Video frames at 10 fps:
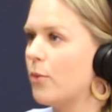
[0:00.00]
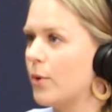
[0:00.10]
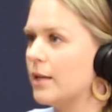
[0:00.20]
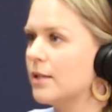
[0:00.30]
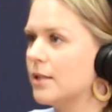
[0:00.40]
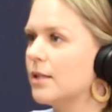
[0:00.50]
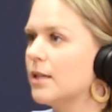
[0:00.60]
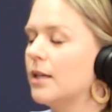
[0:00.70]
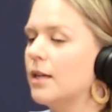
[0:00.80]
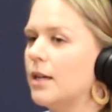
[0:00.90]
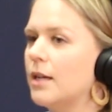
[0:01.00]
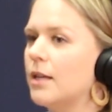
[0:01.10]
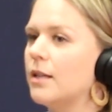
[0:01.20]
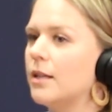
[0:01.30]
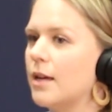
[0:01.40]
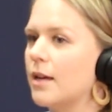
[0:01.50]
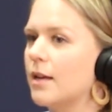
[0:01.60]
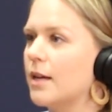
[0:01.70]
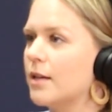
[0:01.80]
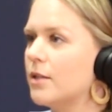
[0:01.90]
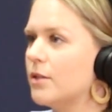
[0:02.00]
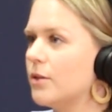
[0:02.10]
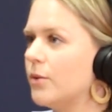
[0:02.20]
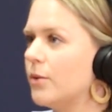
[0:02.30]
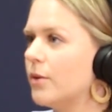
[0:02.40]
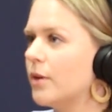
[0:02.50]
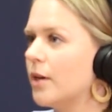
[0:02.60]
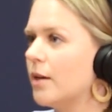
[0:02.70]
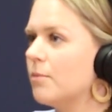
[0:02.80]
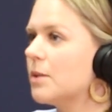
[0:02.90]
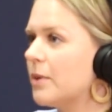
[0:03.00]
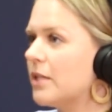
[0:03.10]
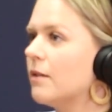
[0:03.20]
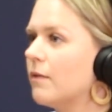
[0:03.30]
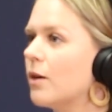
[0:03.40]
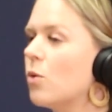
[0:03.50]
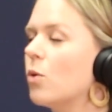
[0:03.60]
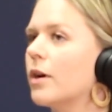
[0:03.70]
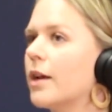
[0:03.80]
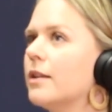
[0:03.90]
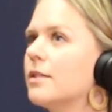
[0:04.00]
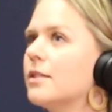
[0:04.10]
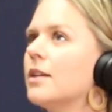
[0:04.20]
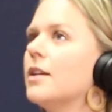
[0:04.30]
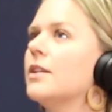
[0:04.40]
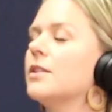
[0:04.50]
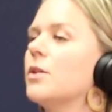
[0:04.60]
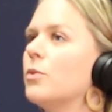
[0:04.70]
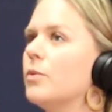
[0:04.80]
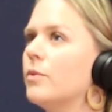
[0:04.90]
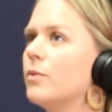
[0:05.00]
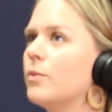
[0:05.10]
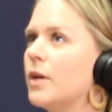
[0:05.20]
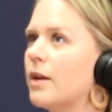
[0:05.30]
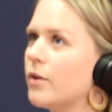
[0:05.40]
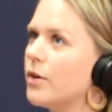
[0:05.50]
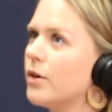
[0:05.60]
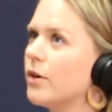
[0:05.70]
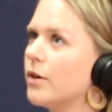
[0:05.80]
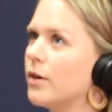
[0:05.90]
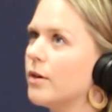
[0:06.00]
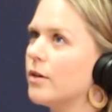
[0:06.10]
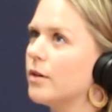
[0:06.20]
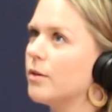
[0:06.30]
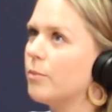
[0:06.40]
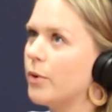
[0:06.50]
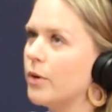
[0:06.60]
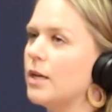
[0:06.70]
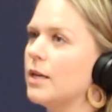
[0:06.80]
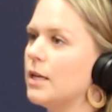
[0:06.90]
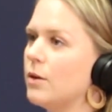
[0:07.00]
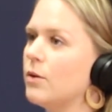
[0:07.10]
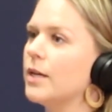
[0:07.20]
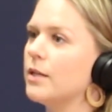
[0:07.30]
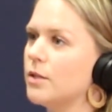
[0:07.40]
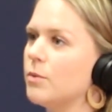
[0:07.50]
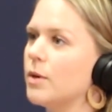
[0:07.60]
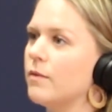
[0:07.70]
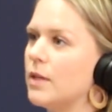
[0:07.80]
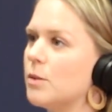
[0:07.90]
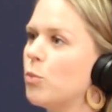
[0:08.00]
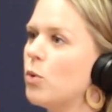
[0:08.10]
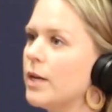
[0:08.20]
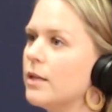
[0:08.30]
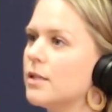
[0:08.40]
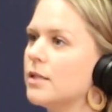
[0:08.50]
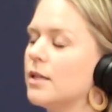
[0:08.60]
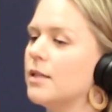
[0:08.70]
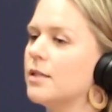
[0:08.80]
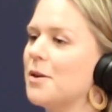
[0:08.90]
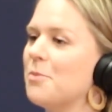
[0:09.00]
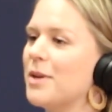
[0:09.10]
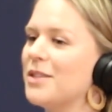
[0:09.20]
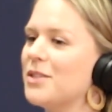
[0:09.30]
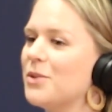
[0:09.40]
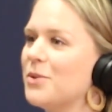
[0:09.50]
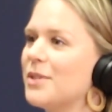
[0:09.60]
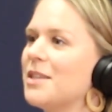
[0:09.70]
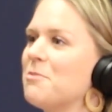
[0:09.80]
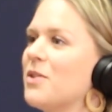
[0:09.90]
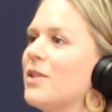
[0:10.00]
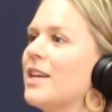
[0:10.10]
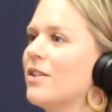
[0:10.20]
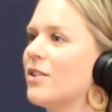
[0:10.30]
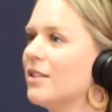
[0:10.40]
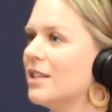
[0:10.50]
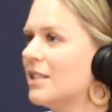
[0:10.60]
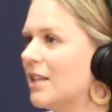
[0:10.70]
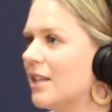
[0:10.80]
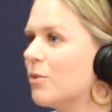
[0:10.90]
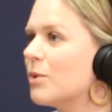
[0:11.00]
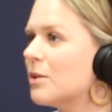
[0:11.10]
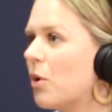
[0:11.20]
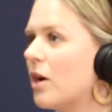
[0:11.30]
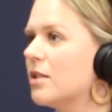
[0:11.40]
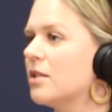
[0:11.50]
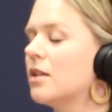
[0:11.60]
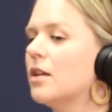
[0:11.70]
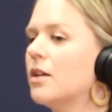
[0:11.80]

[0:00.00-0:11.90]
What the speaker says: points, and they connect to specific organs. So whenever you're putting a needle into one of these points, it's helping to stimulate or elicit a response